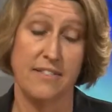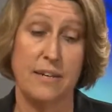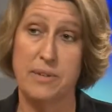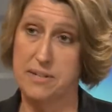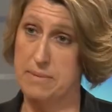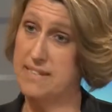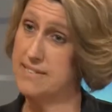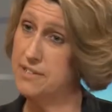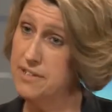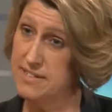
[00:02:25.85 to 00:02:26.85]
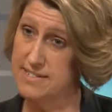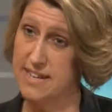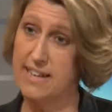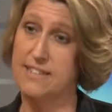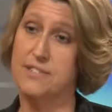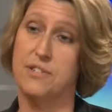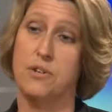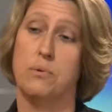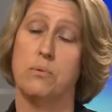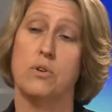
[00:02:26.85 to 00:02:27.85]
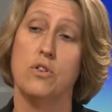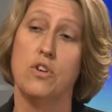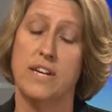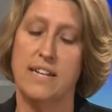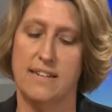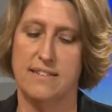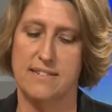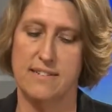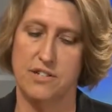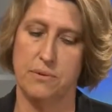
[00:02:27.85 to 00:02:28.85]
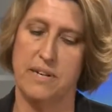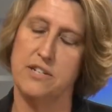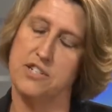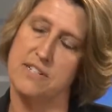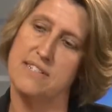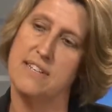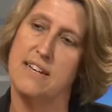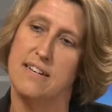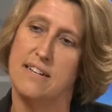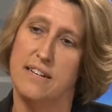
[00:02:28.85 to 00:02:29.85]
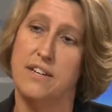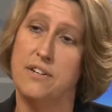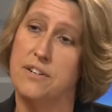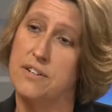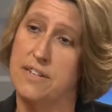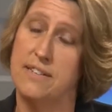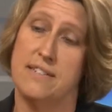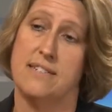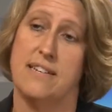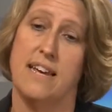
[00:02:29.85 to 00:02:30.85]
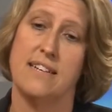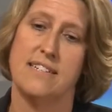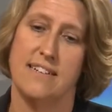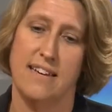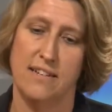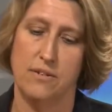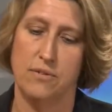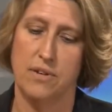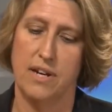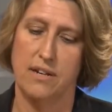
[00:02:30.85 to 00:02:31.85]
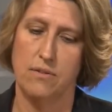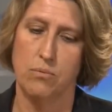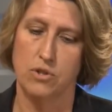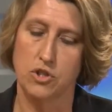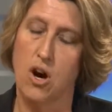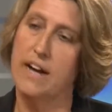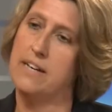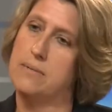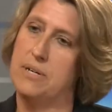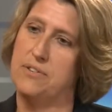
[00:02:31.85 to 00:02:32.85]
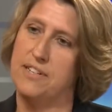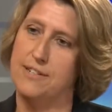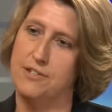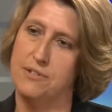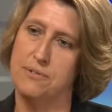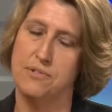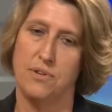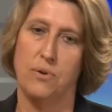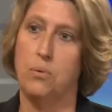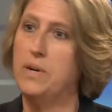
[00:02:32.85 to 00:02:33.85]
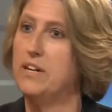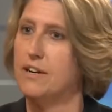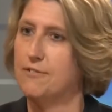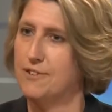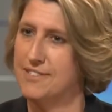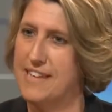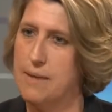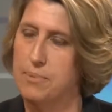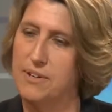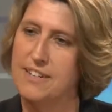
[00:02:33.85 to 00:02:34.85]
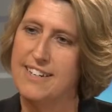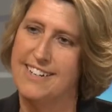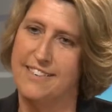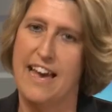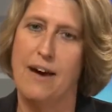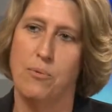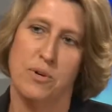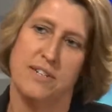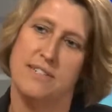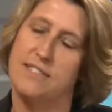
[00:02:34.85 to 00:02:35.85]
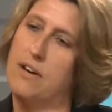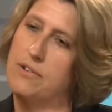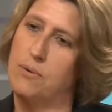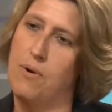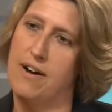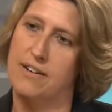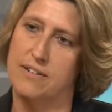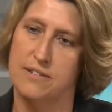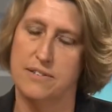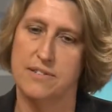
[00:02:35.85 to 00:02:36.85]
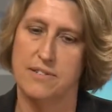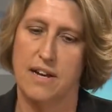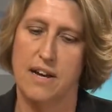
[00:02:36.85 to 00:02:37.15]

I think we can make serious gains. You know, when we're looking at the situations here in the state and we're talking about the issues, so Weedick, for example, that was Governor Walker's